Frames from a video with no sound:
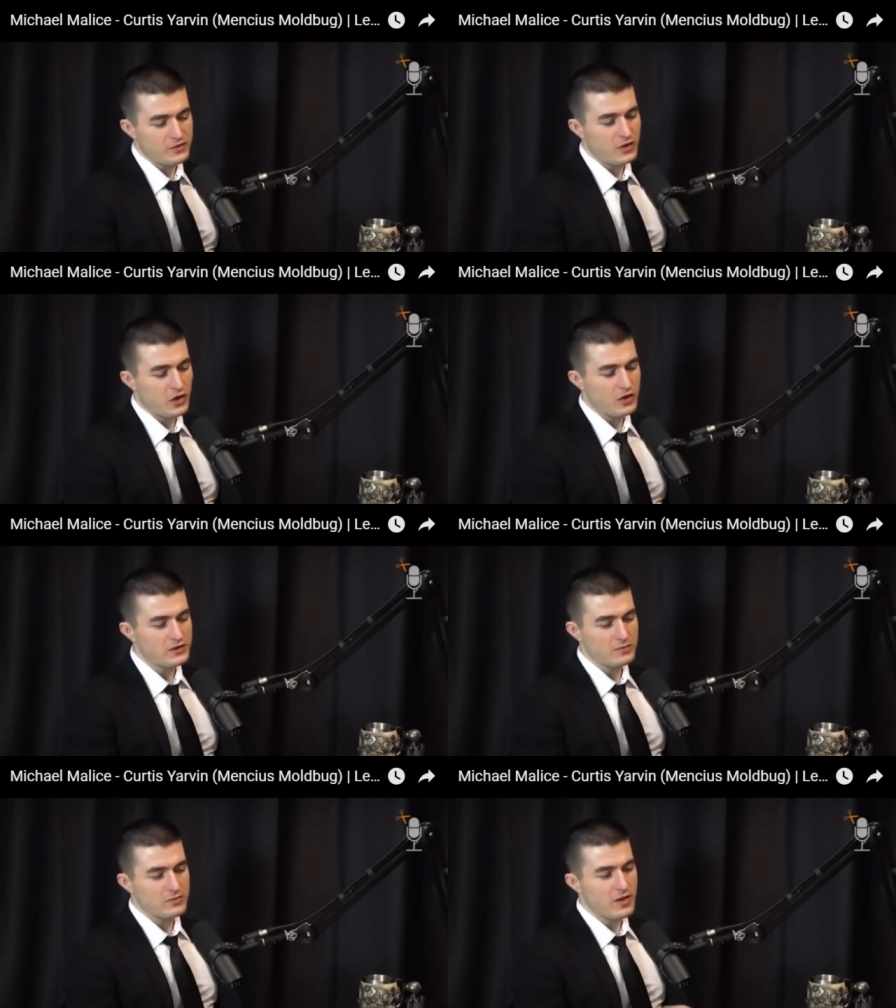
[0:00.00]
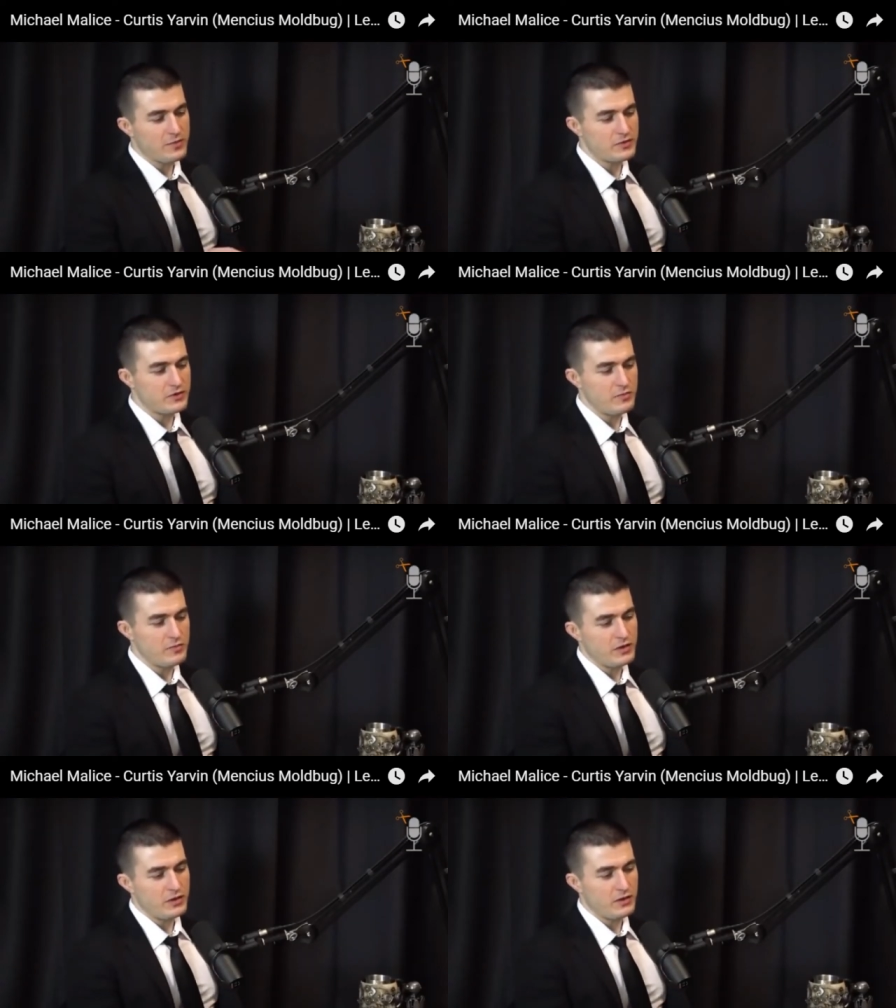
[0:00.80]
So there are some topics you
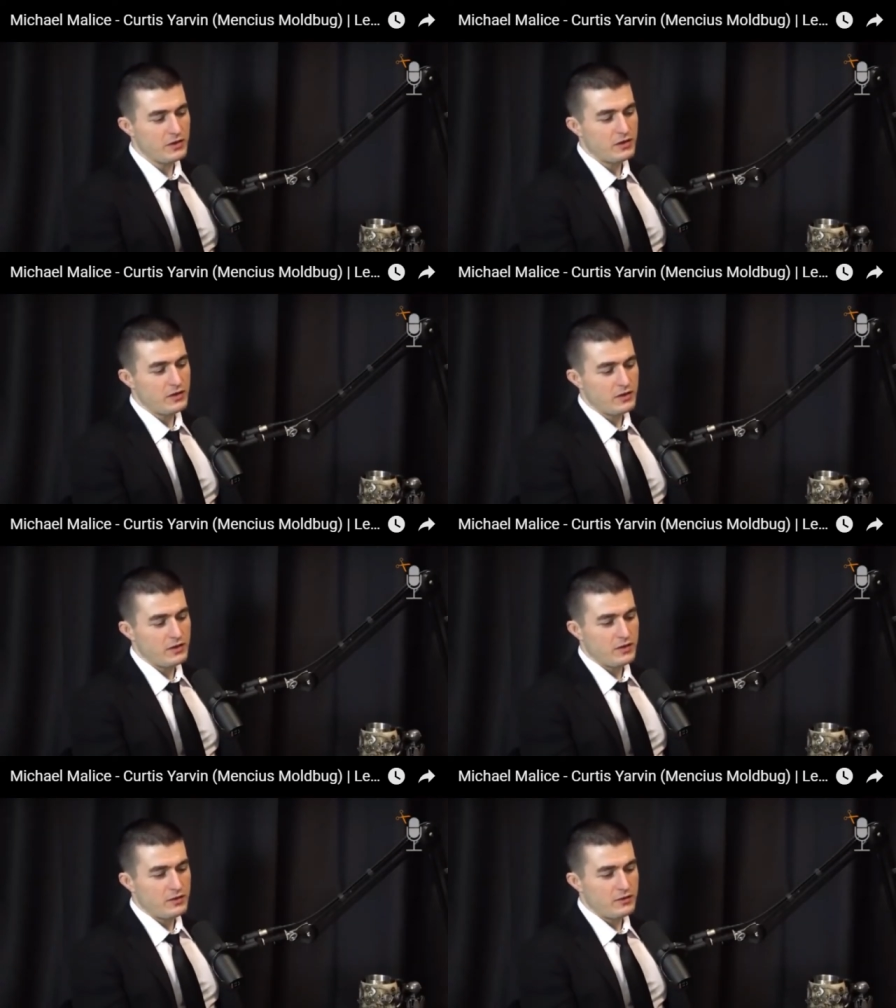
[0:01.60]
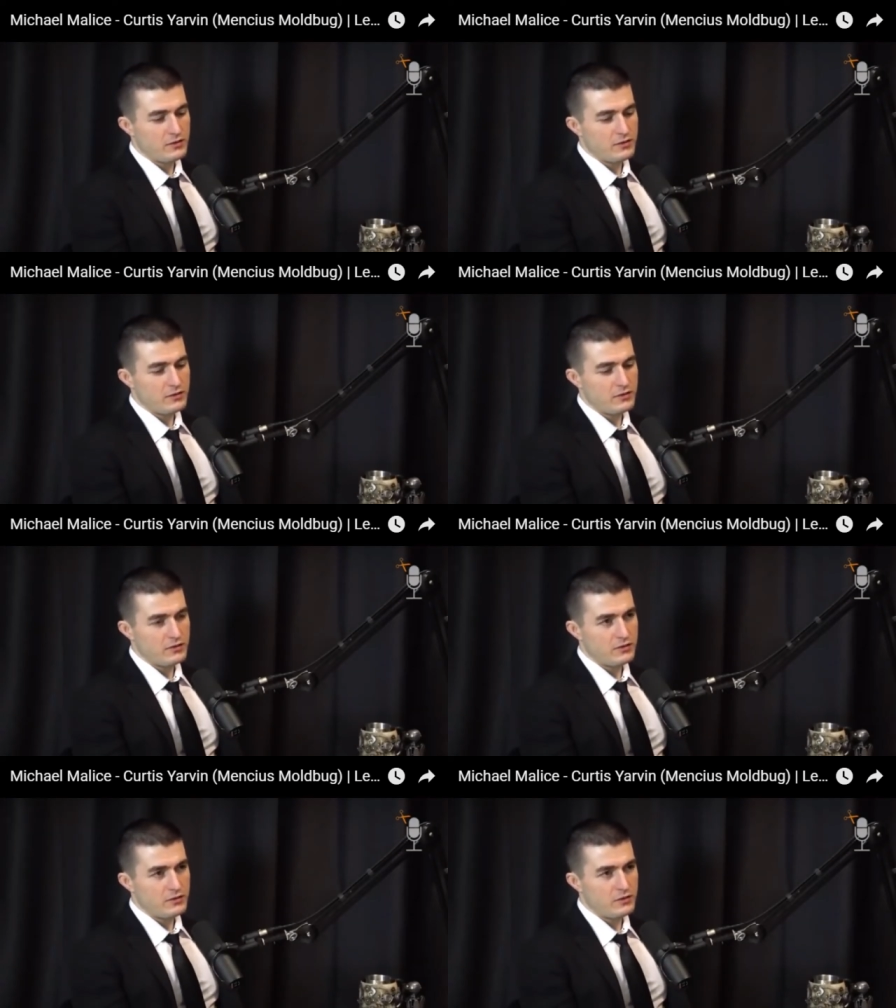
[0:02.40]
can be
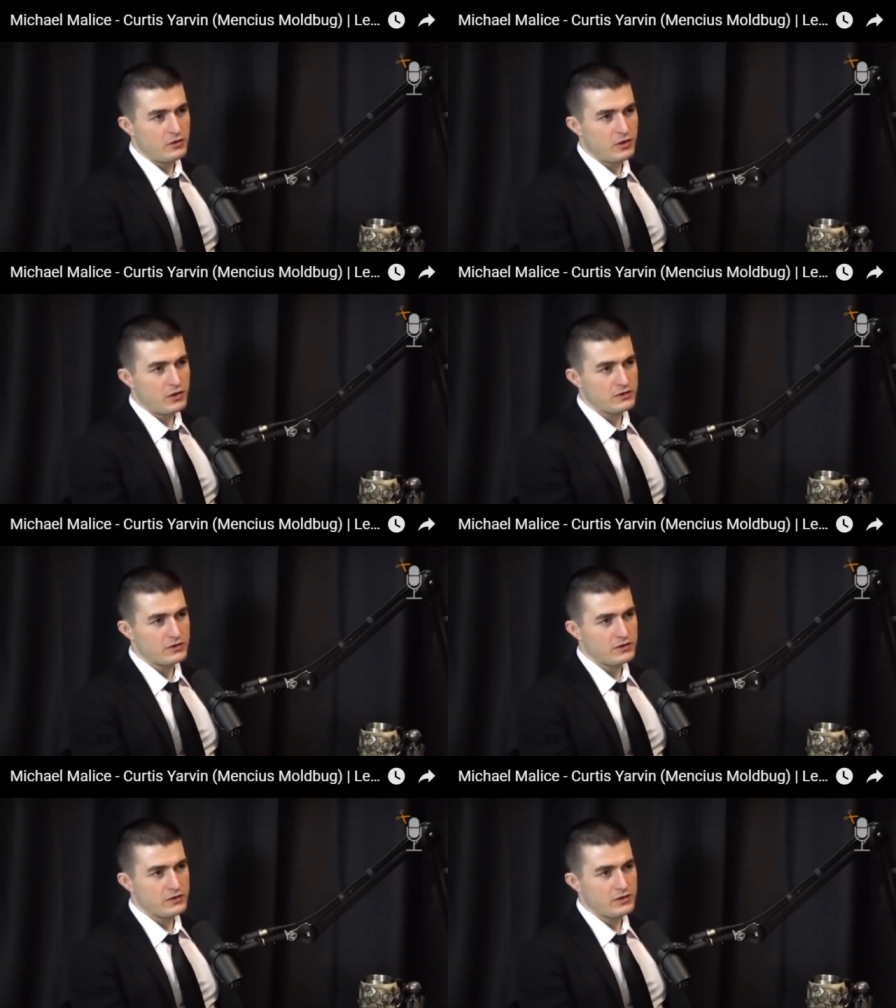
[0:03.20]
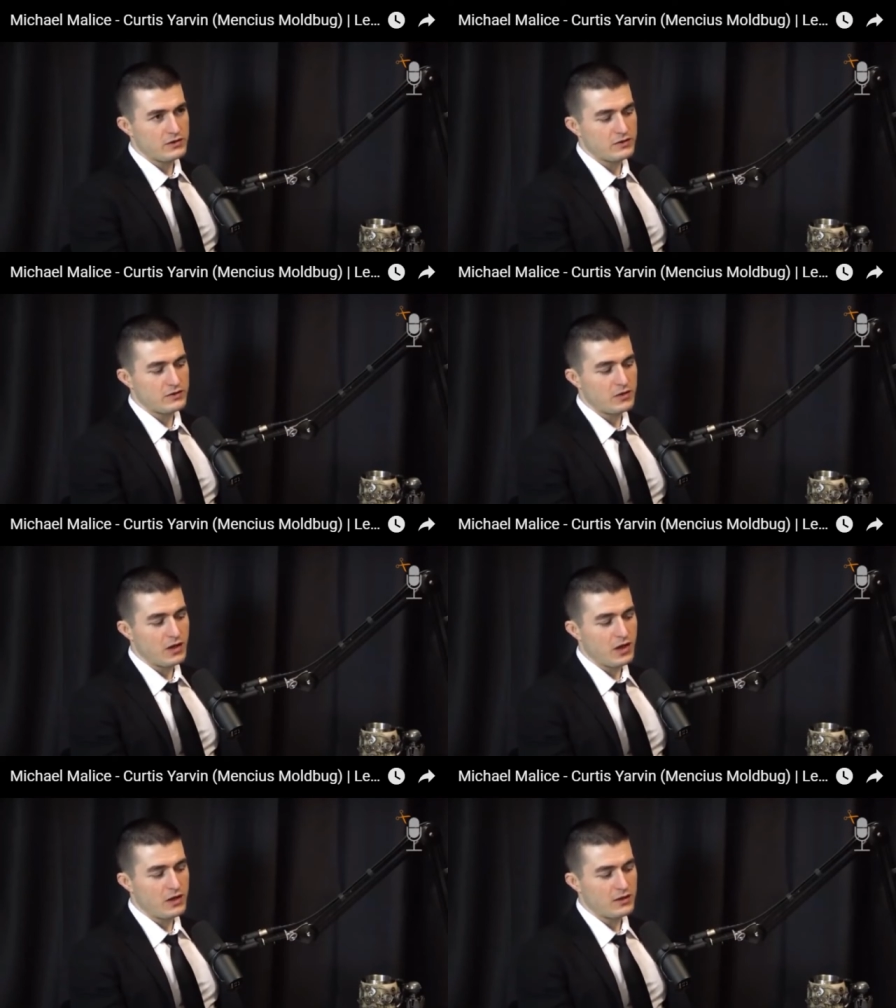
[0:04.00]
nuanced, nuanced, and some
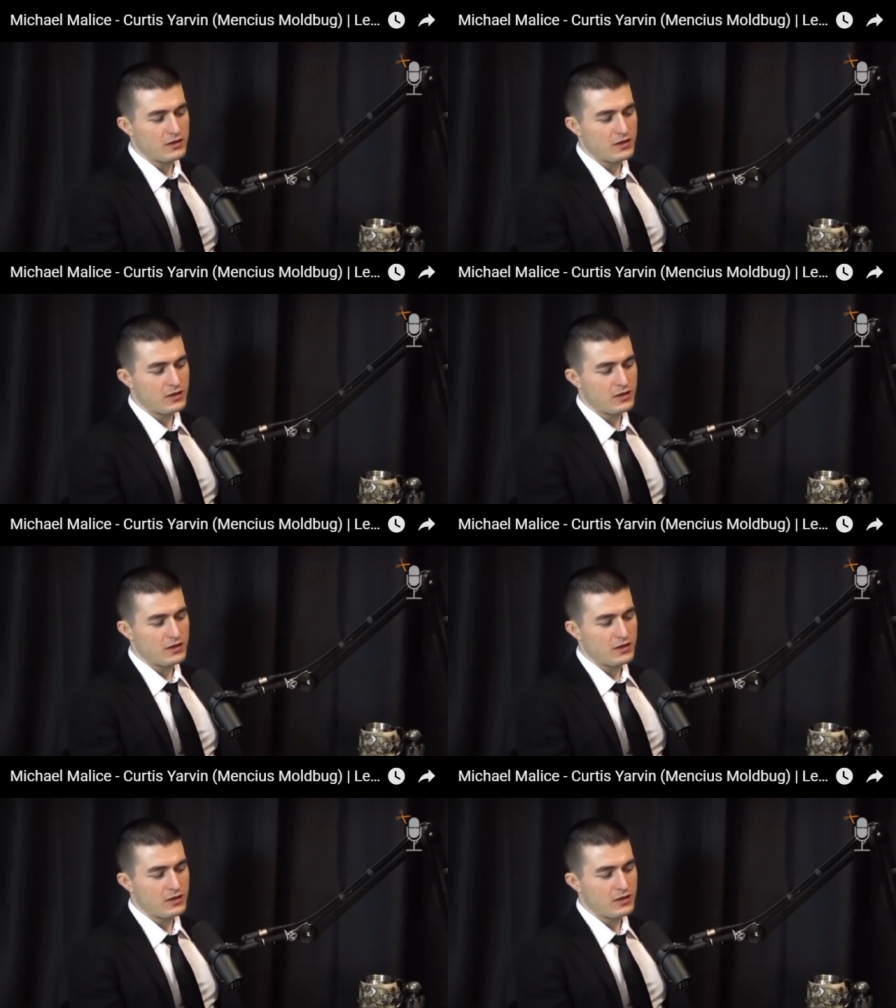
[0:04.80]
not.